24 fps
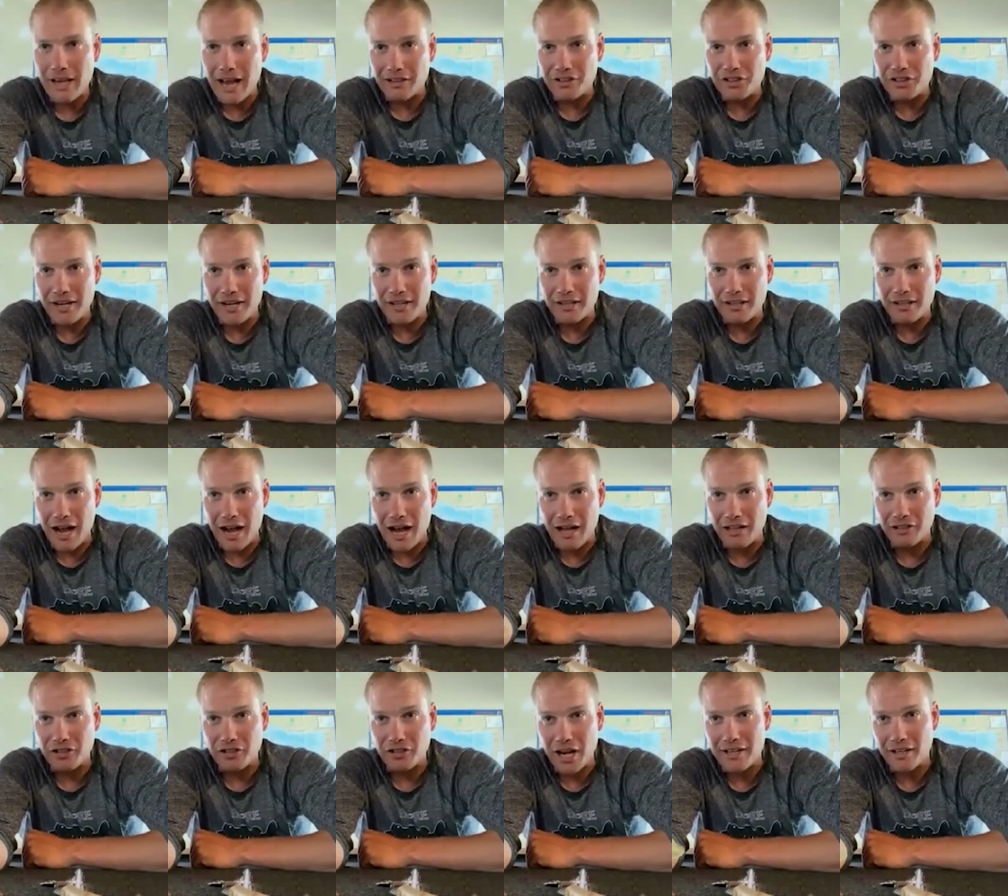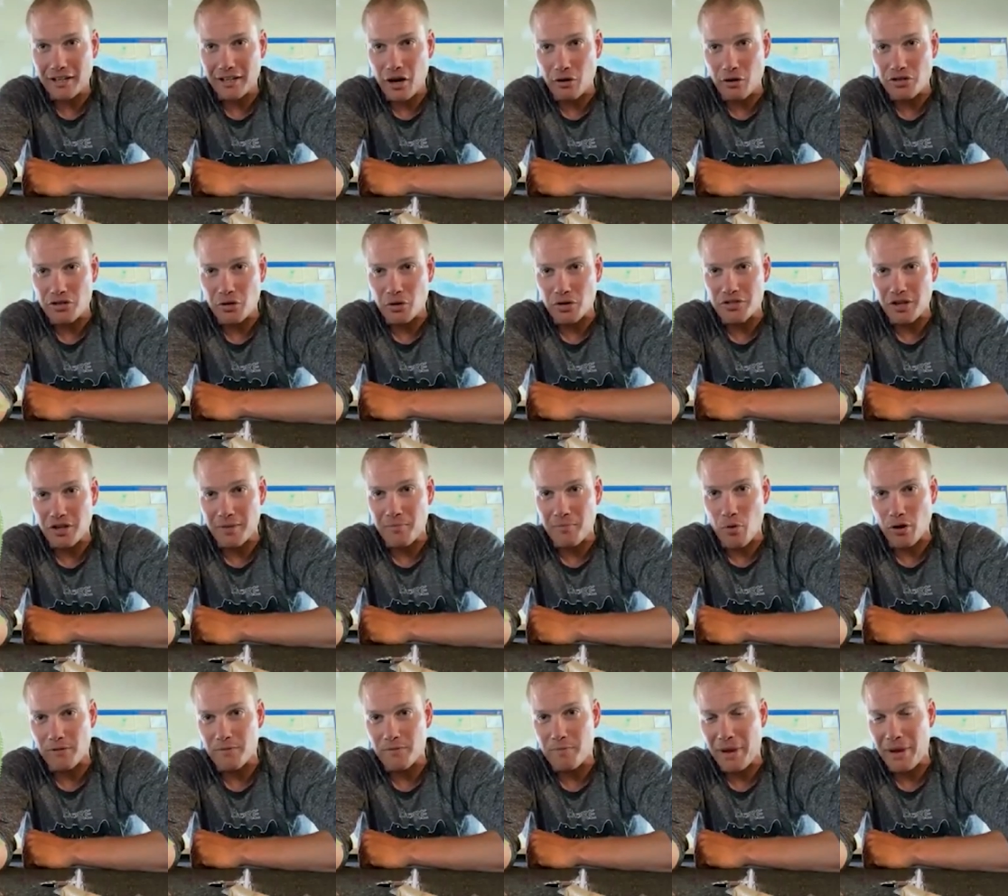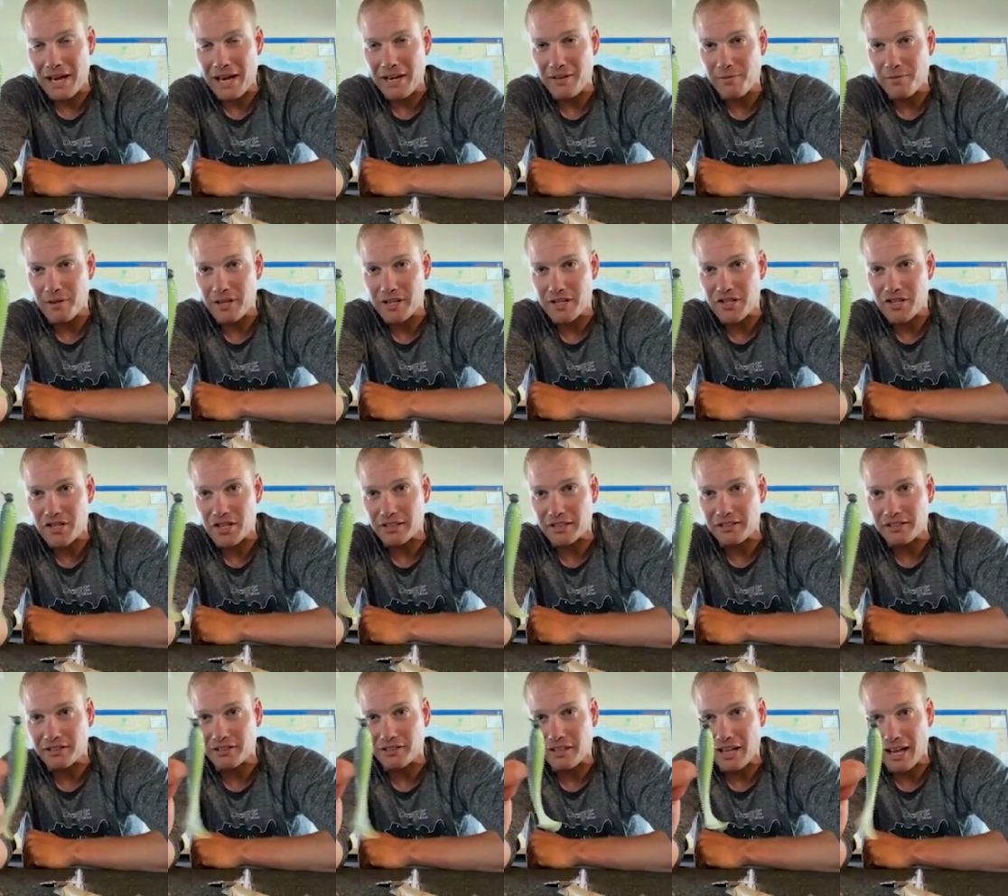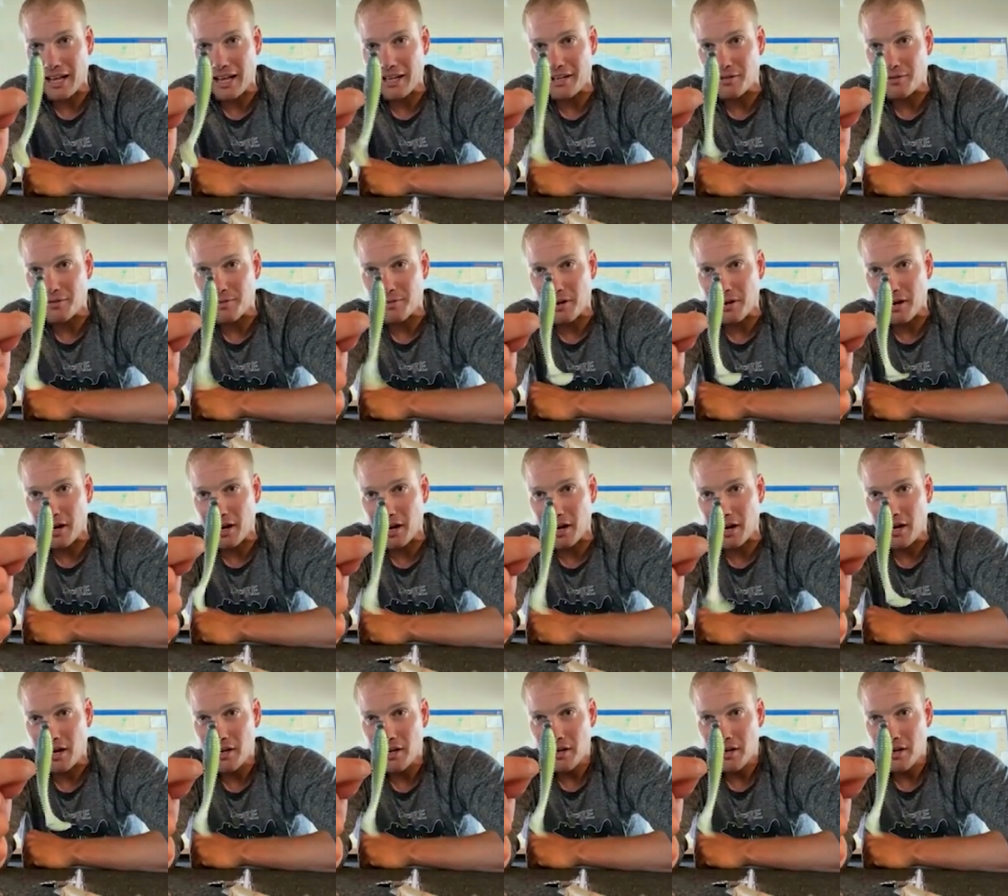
I'll try to I'll try to go towards like more bait fish. This is kind of uh,